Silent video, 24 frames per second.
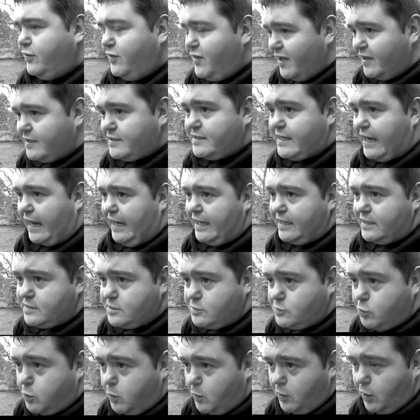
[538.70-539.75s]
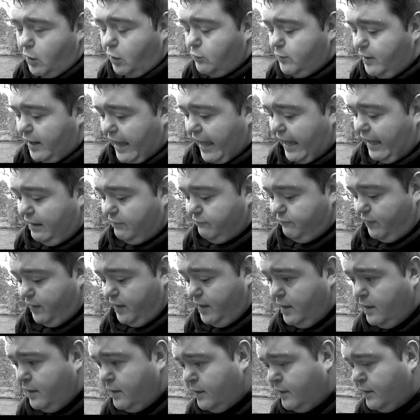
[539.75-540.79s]
These tanks were not only
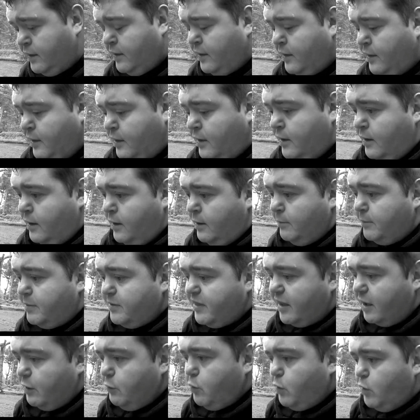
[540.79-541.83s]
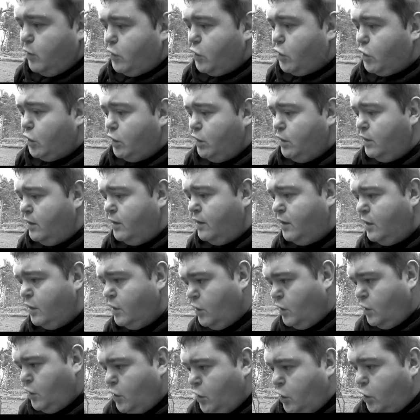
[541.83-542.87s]
heavy, but they were
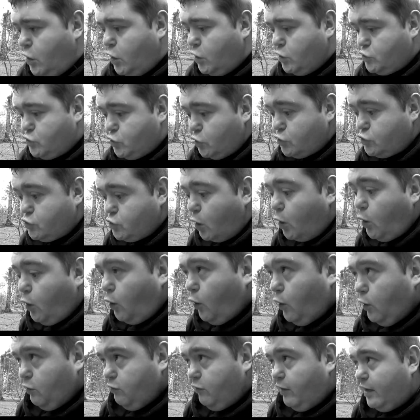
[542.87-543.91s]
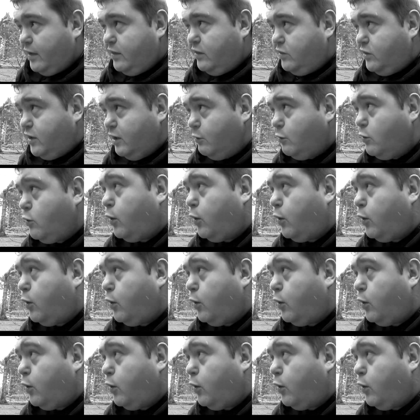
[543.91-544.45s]
tall, right? They were